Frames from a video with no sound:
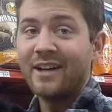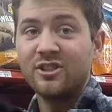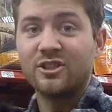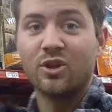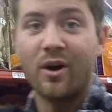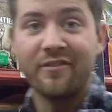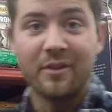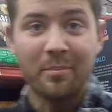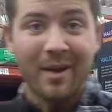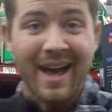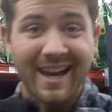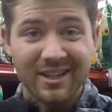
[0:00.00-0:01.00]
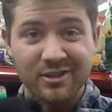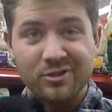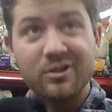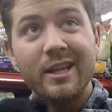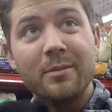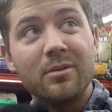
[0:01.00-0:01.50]
just go off the package
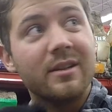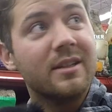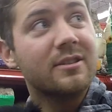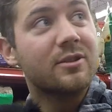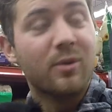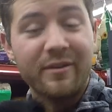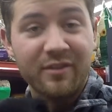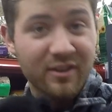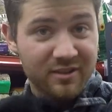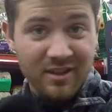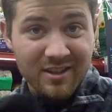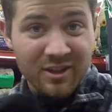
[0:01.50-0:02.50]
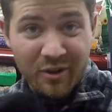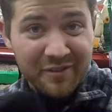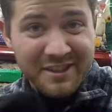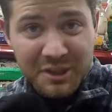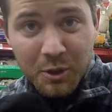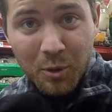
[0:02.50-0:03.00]
labeling, so if
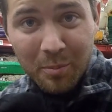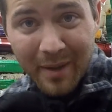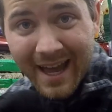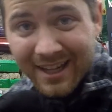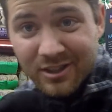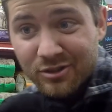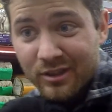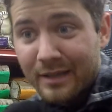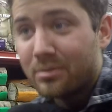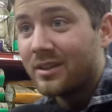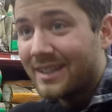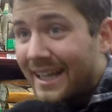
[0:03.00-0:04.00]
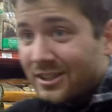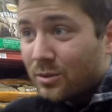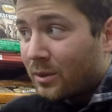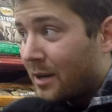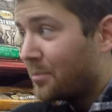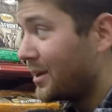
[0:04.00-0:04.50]
it's a cool package labeling, that's the
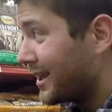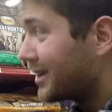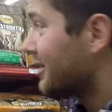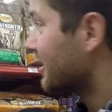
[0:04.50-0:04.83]
one I'm probably gonna